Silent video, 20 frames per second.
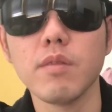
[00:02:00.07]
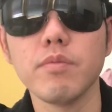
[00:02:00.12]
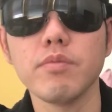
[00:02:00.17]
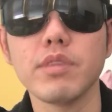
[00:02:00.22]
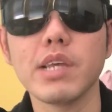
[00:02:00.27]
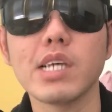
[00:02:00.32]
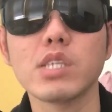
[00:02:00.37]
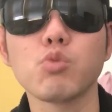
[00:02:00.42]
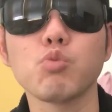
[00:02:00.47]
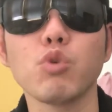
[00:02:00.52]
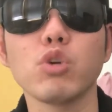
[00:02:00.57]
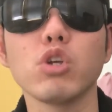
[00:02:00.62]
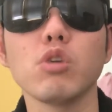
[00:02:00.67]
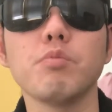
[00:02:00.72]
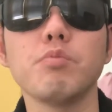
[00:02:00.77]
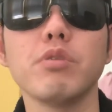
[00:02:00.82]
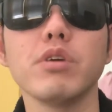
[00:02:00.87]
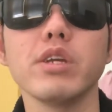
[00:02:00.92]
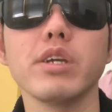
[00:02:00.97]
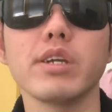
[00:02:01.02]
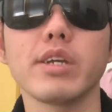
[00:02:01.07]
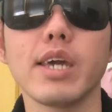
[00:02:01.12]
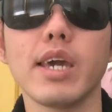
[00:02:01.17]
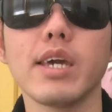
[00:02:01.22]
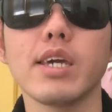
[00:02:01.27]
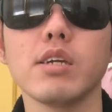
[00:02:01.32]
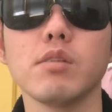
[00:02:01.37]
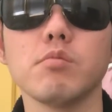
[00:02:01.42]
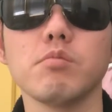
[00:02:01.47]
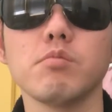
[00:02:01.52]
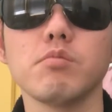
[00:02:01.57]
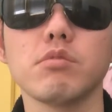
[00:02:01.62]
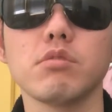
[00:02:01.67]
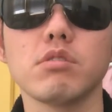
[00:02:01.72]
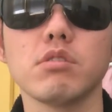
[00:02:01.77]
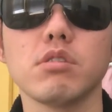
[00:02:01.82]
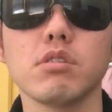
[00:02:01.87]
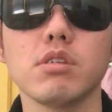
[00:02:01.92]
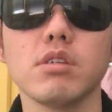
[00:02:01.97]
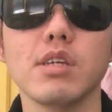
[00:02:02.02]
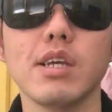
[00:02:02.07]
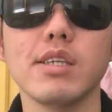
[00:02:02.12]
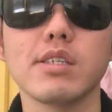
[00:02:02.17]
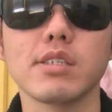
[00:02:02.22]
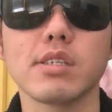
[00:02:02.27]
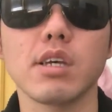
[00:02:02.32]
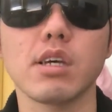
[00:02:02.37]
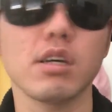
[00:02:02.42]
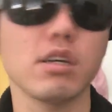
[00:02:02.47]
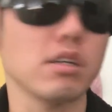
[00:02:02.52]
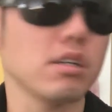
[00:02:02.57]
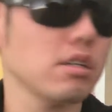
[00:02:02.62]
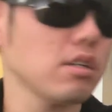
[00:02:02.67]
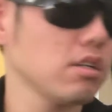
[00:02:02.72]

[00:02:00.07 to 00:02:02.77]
that's where you put your games inside.